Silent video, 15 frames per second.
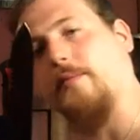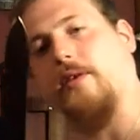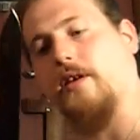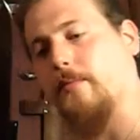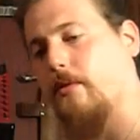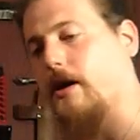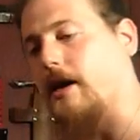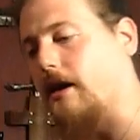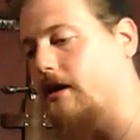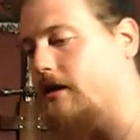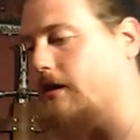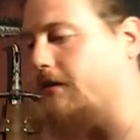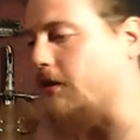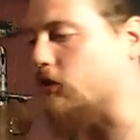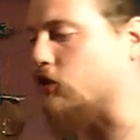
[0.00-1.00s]
give me a break.
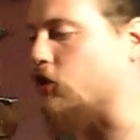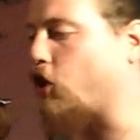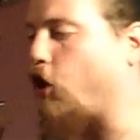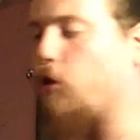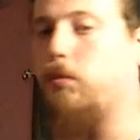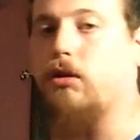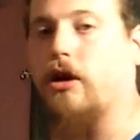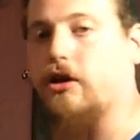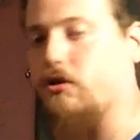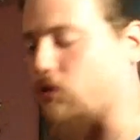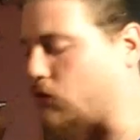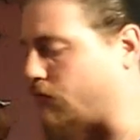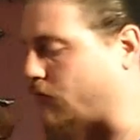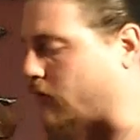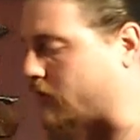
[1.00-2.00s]
There's no blood
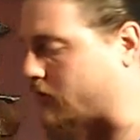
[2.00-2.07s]
groove